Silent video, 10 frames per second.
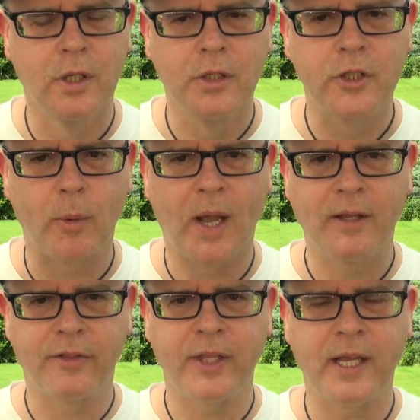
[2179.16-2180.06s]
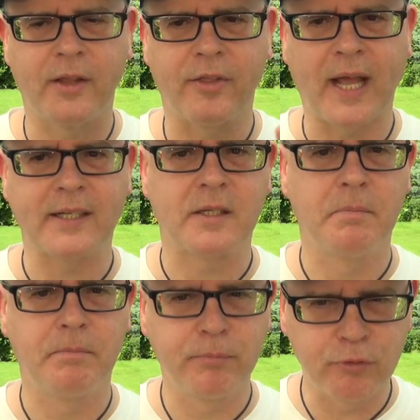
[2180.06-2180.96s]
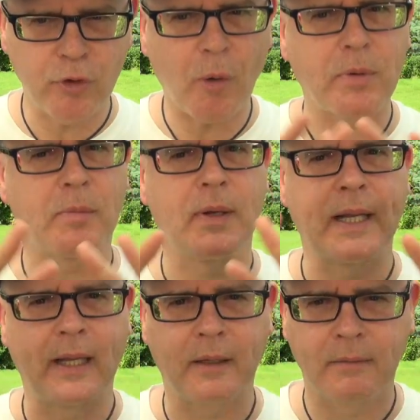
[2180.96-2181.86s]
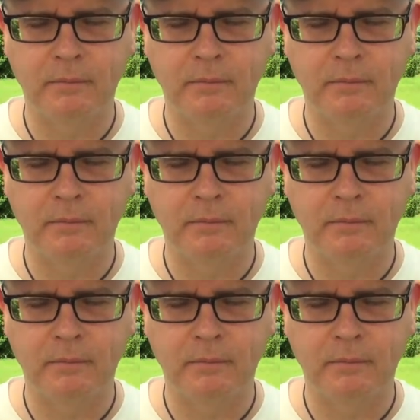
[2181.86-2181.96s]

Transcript: So I think that probably